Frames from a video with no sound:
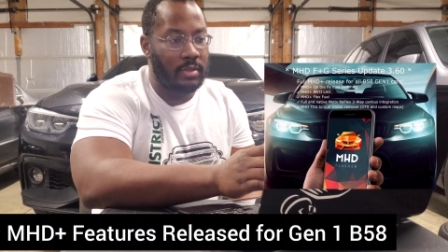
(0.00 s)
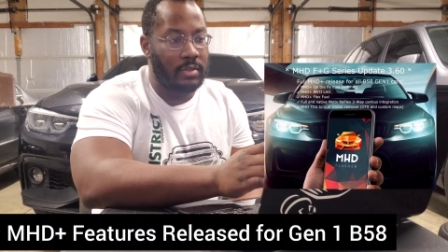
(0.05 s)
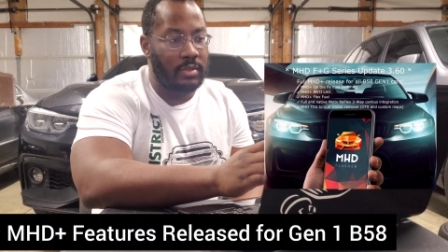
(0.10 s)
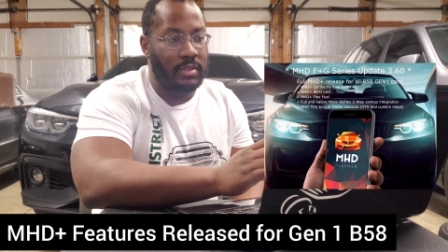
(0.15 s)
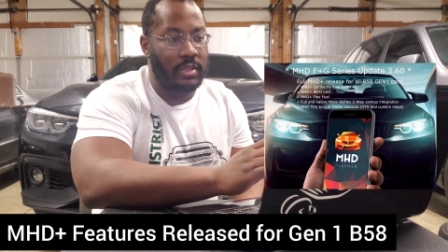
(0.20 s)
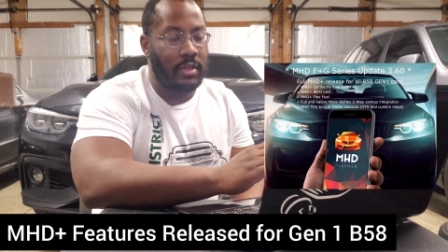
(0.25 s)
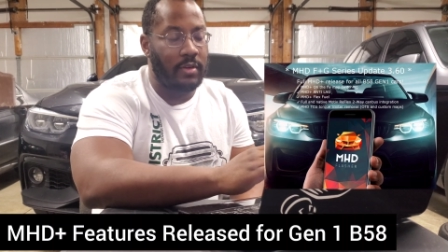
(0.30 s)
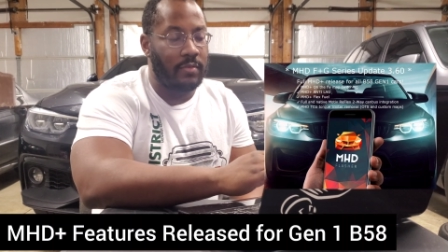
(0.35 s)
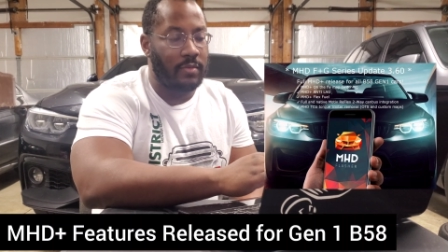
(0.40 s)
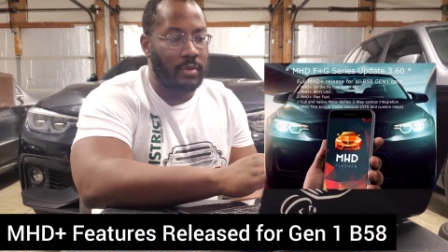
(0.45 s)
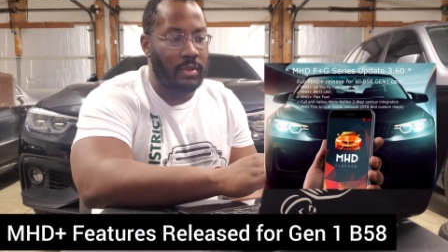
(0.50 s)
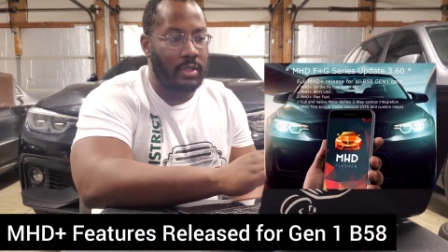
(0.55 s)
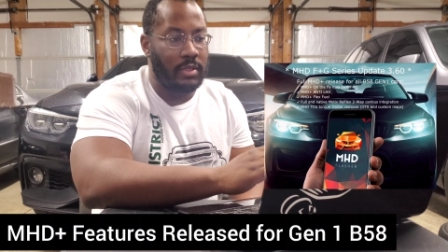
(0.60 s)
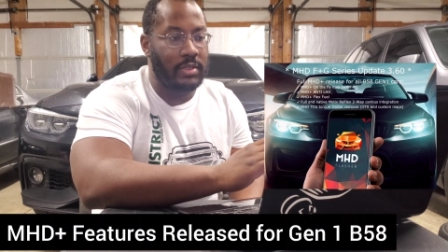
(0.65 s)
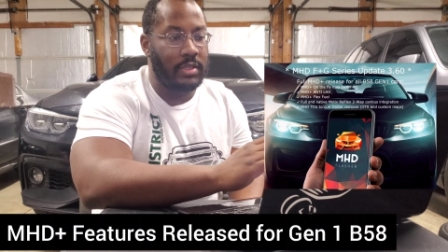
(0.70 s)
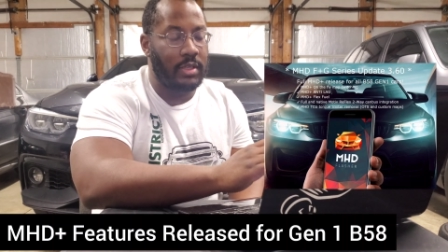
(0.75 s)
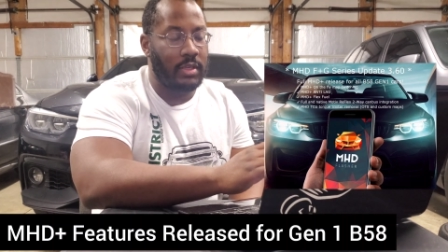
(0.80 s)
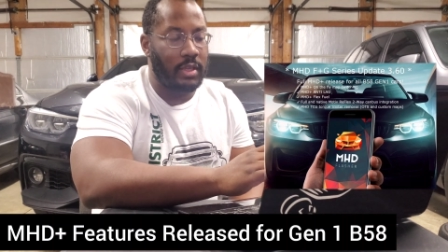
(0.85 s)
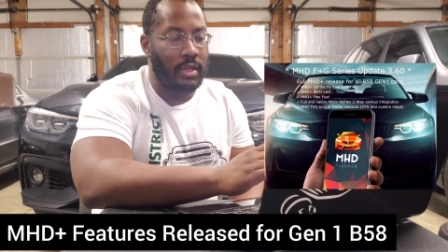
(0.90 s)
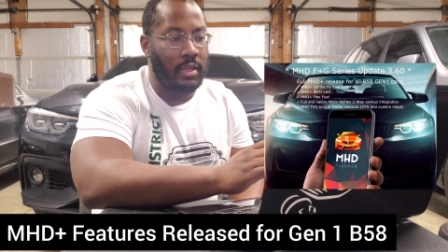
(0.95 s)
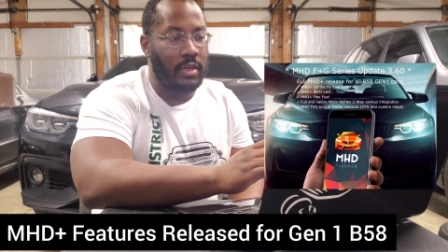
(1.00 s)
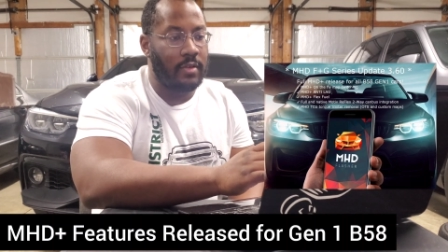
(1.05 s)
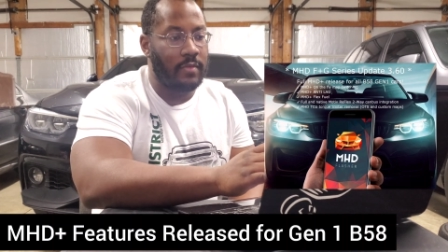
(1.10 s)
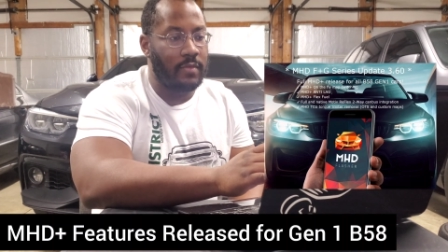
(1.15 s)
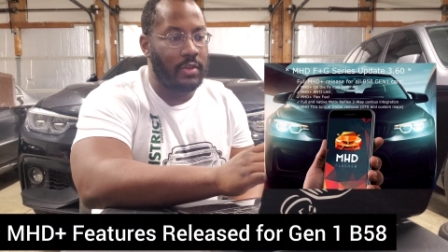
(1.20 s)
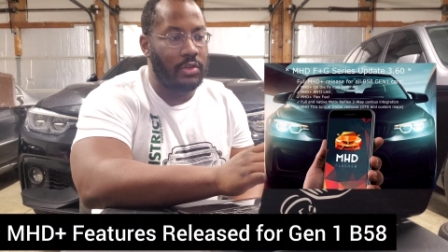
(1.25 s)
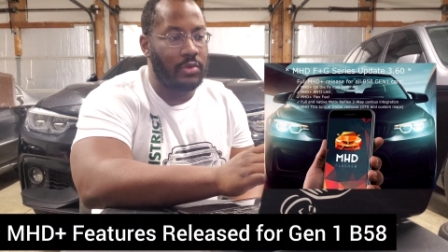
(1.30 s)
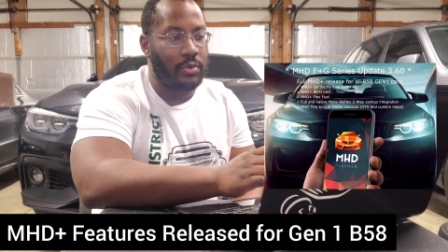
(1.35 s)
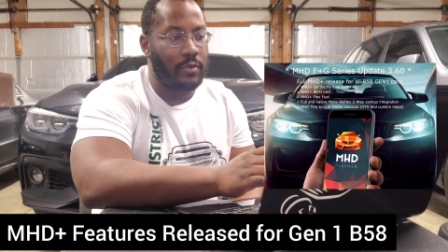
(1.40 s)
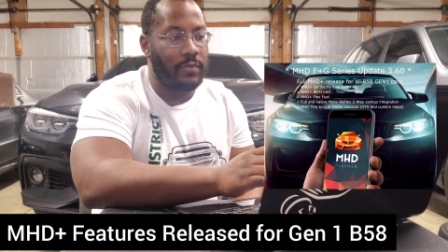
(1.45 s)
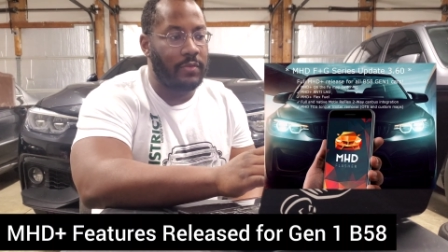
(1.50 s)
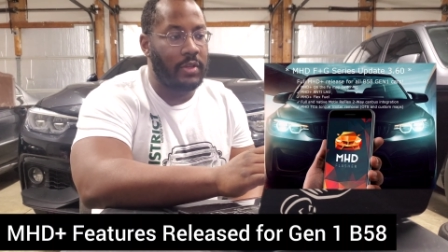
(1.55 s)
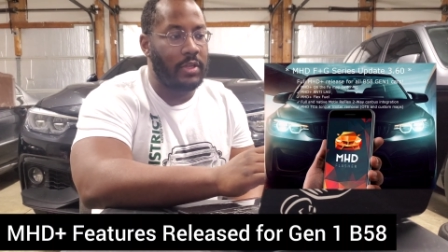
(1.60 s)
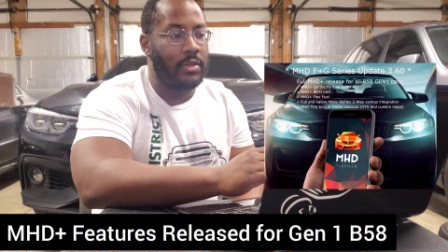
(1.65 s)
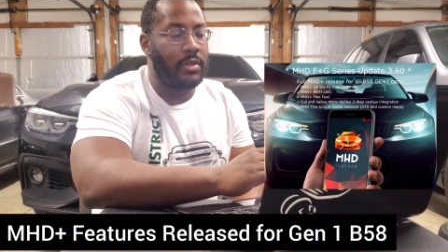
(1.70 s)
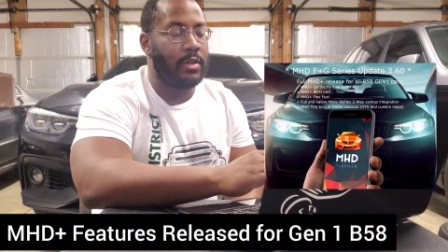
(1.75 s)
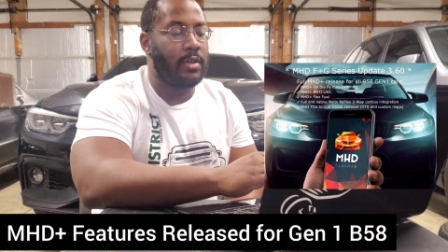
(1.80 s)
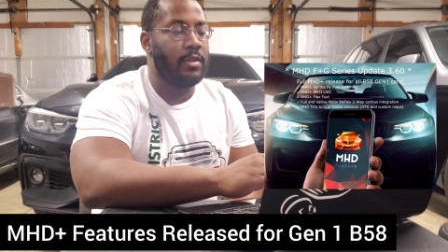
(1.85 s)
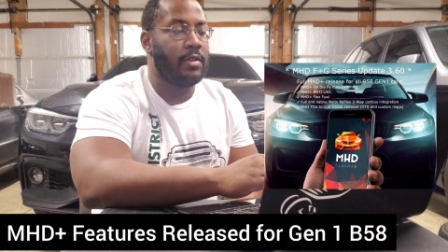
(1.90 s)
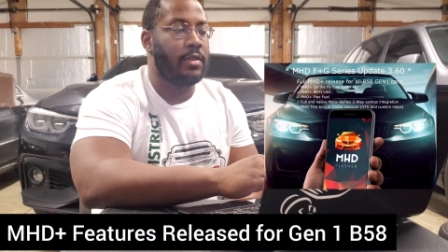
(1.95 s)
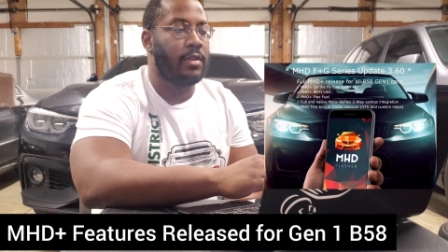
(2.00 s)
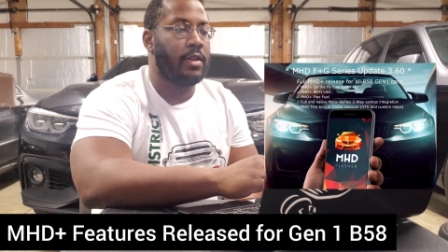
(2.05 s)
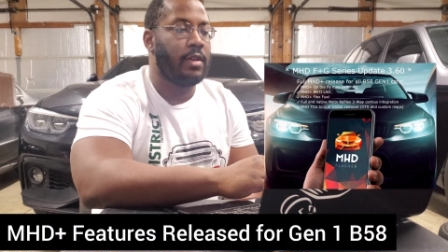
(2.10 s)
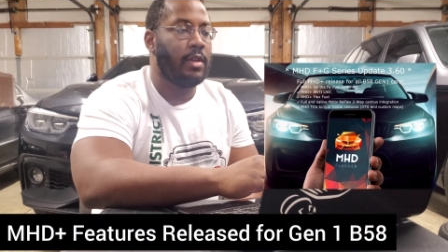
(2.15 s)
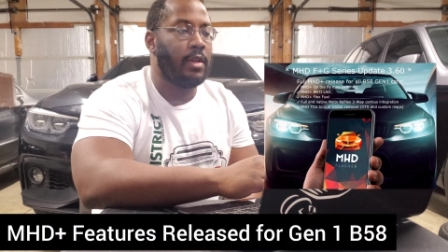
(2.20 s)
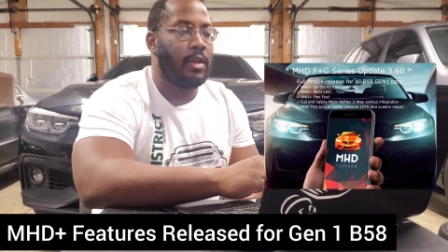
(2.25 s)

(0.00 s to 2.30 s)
instead of releasing individual features.